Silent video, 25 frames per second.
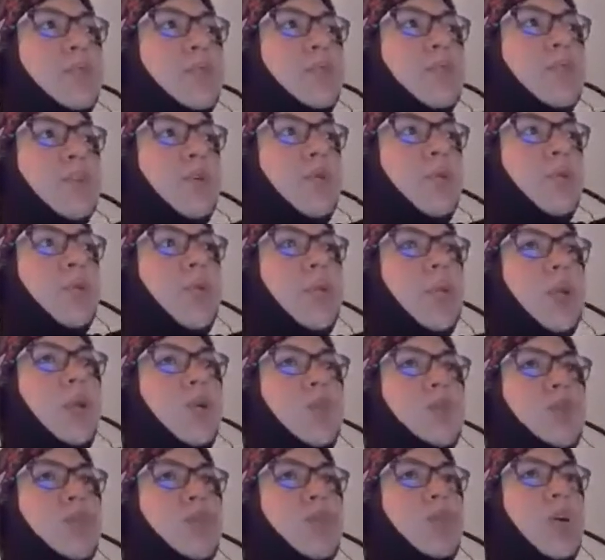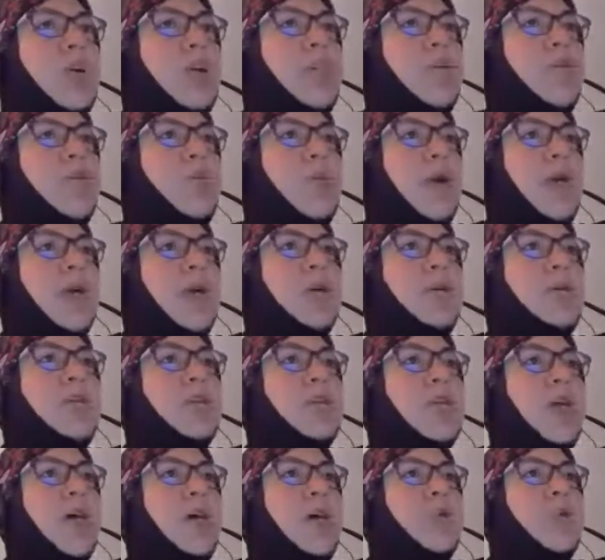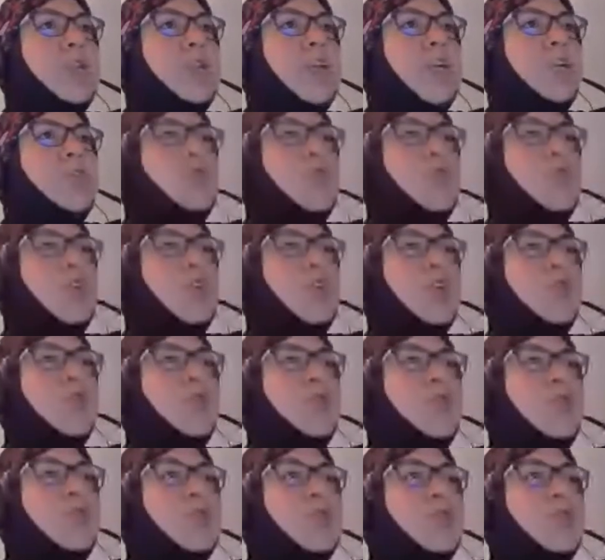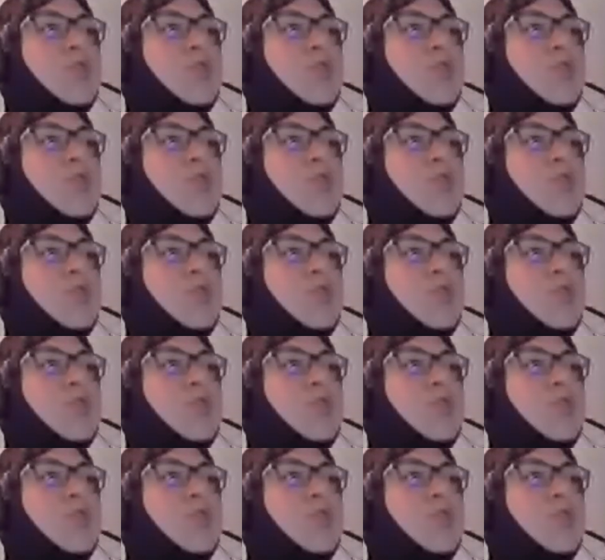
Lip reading: So we will close the other one. And we try to clone